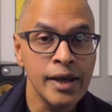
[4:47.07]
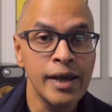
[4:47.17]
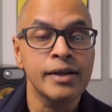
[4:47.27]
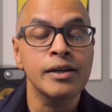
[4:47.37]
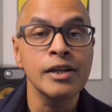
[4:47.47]

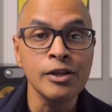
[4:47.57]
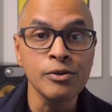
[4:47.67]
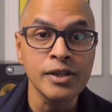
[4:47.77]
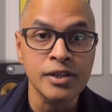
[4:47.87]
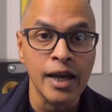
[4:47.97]
it
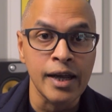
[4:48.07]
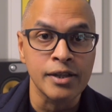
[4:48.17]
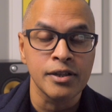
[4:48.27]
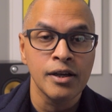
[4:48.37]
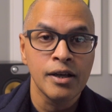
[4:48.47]
clearly
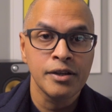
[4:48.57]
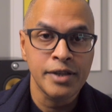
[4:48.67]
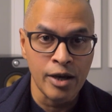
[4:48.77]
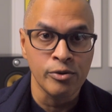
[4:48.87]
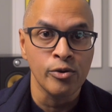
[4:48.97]
states
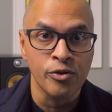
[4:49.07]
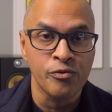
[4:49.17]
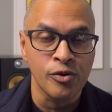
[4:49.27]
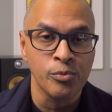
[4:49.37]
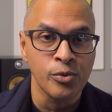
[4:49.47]
download the
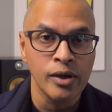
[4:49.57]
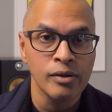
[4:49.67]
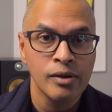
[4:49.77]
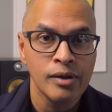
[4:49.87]
firmware.